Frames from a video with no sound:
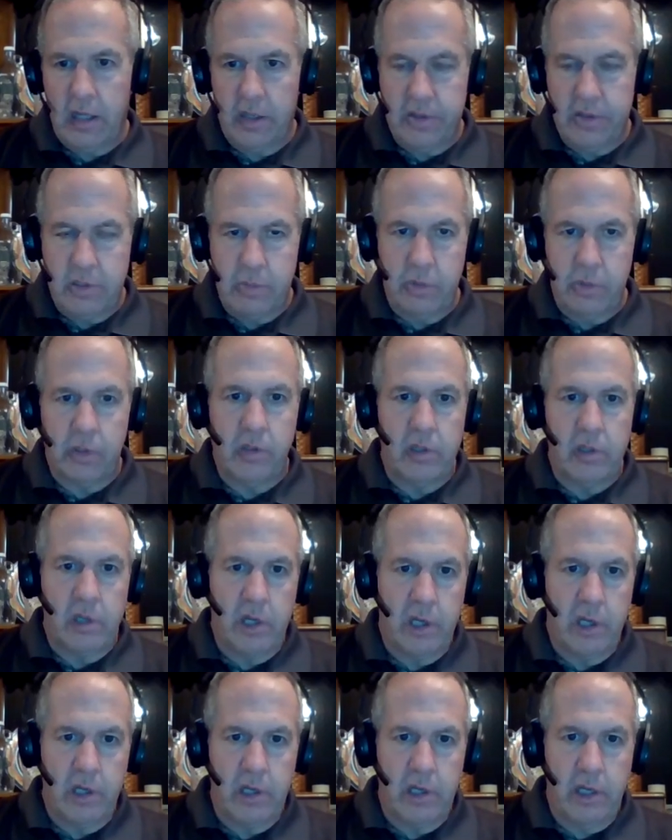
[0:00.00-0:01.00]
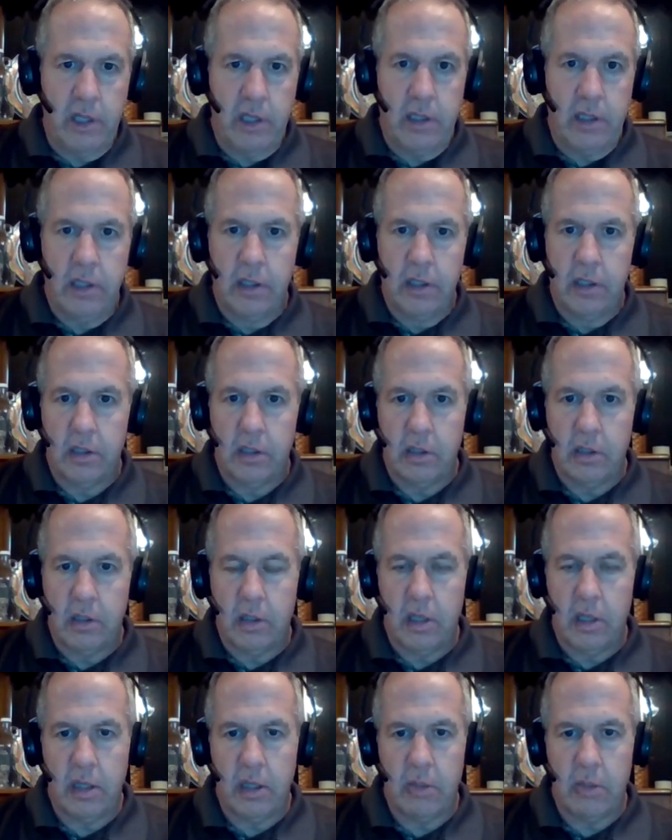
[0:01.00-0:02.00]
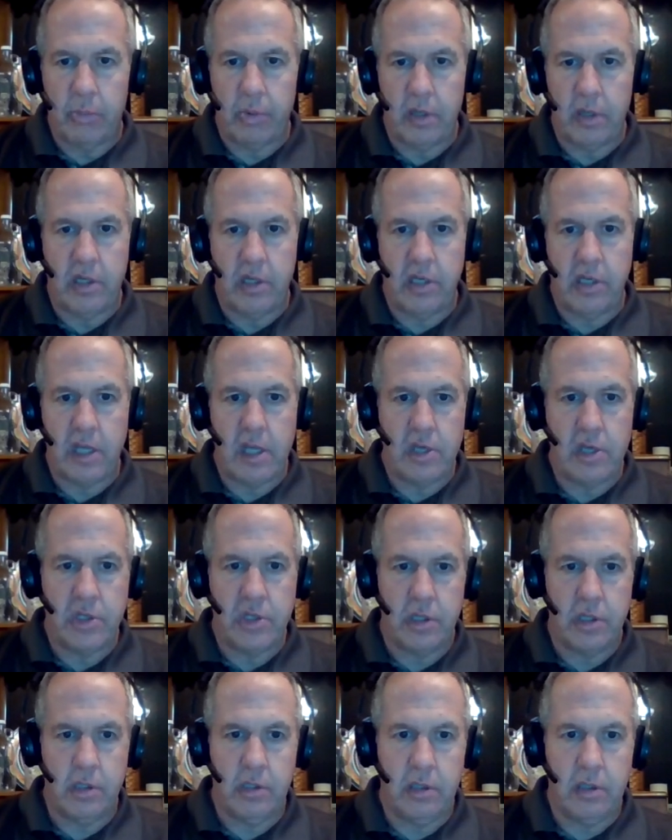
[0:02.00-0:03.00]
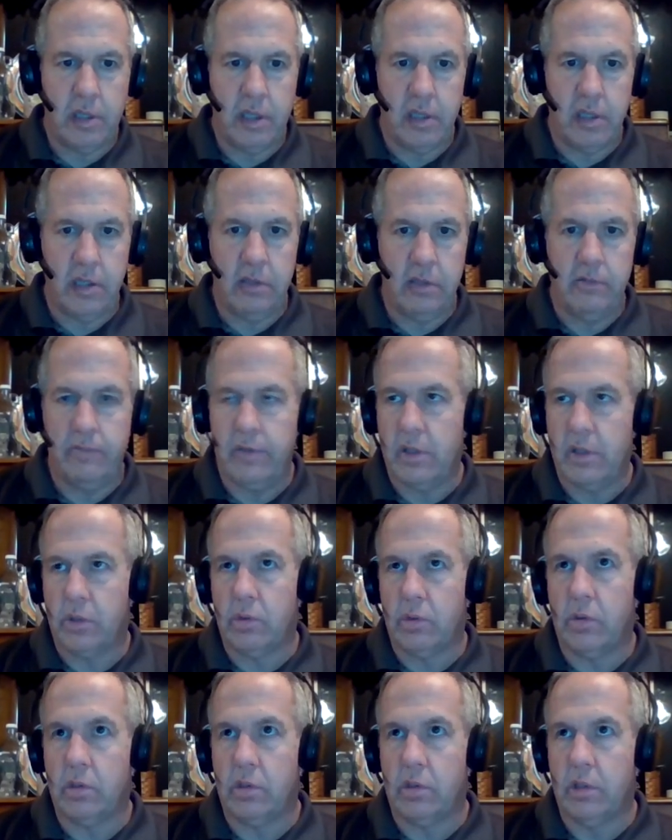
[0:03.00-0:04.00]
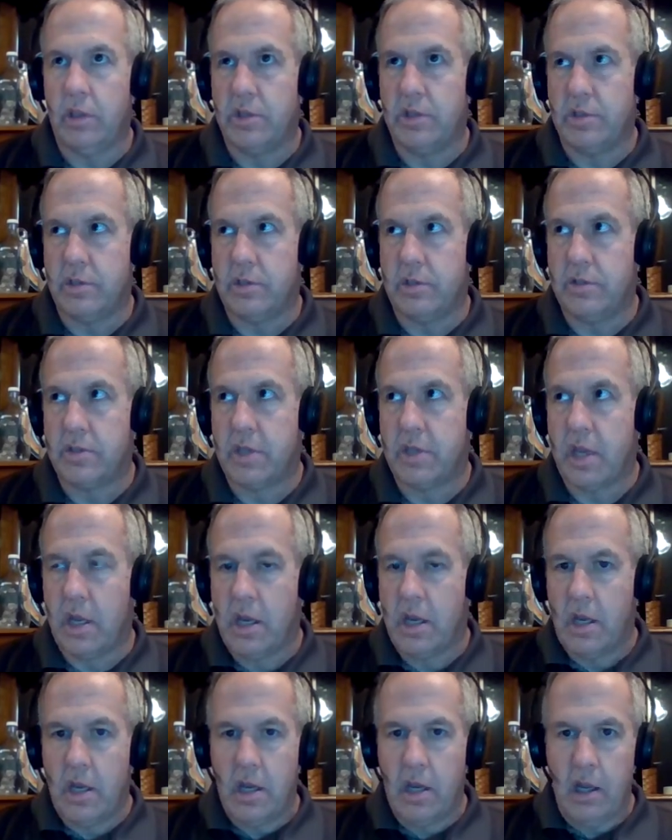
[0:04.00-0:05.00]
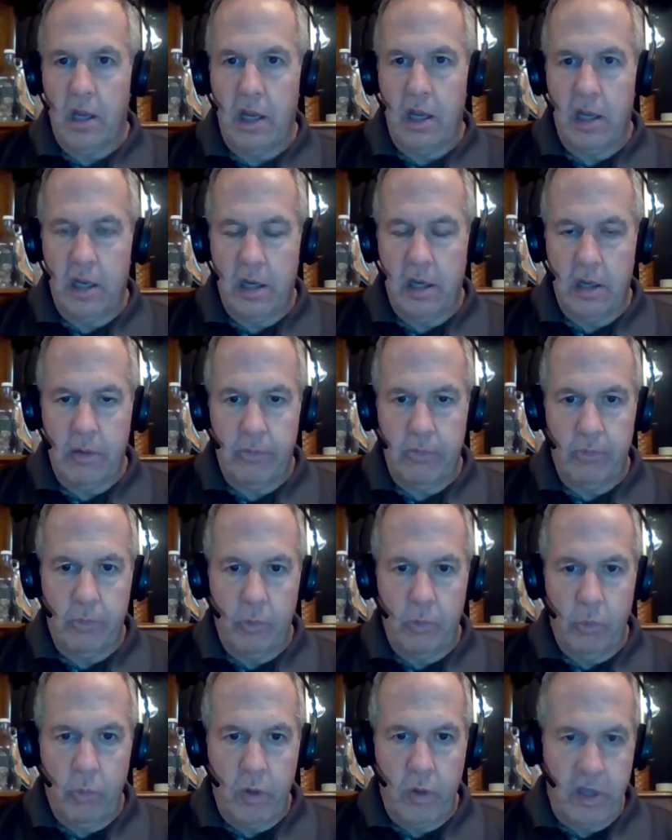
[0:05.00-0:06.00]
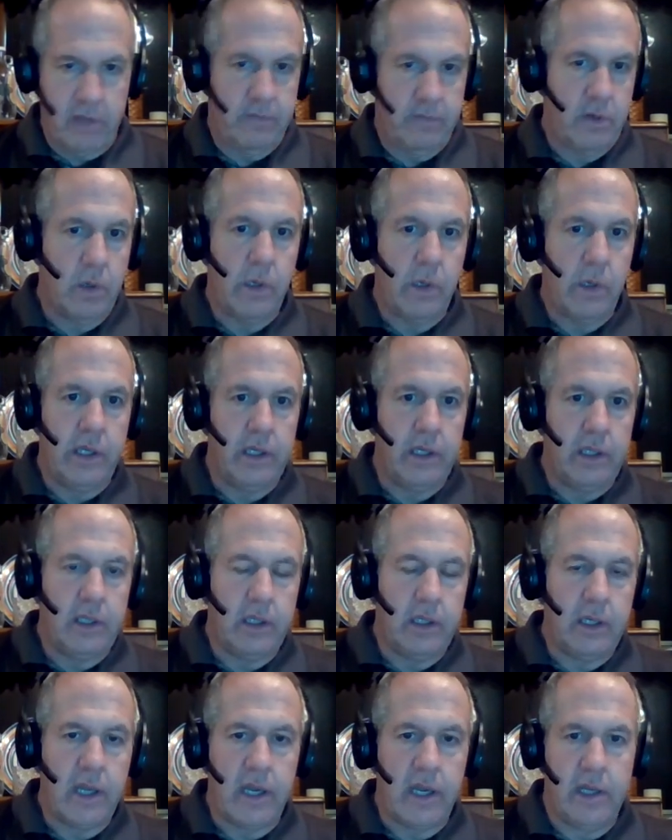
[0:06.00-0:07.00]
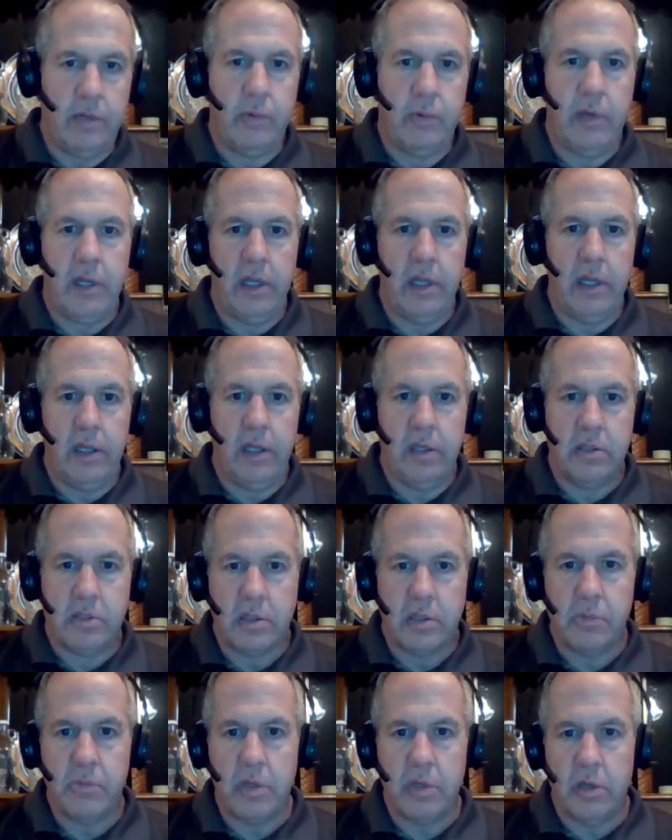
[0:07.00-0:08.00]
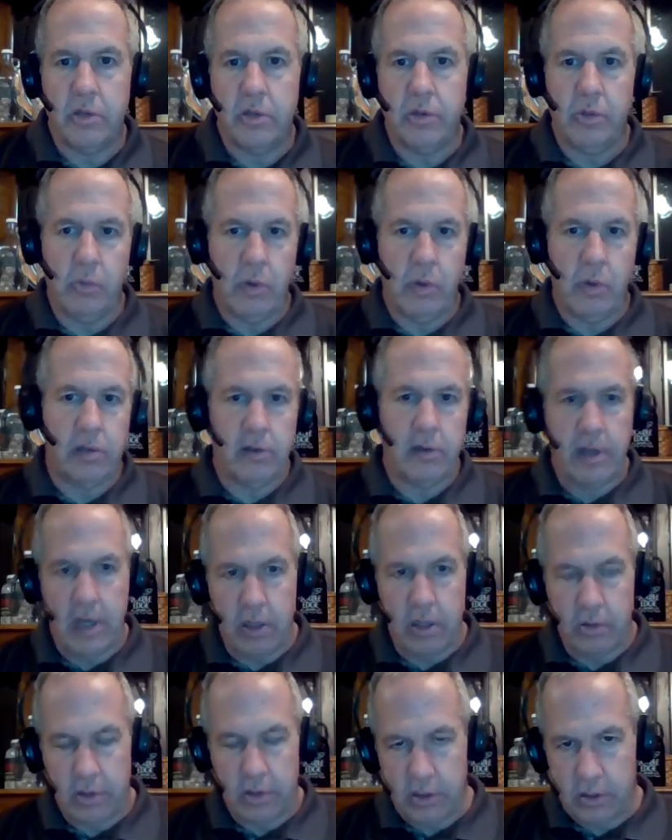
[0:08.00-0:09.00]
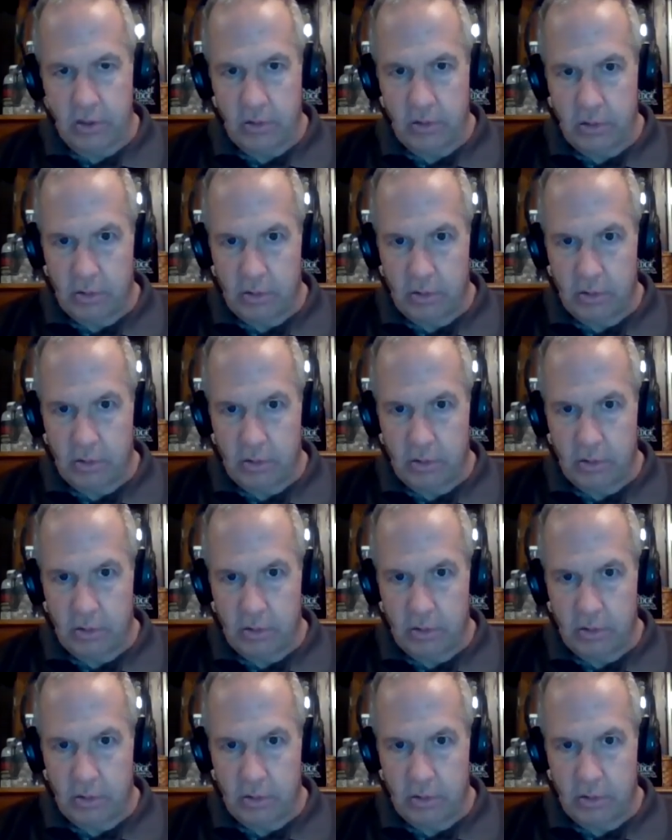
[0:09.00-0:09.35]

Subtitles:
typically hunting, predation, and vehicle collisions. We have no hunting in Hideaway. Some deer do wander out and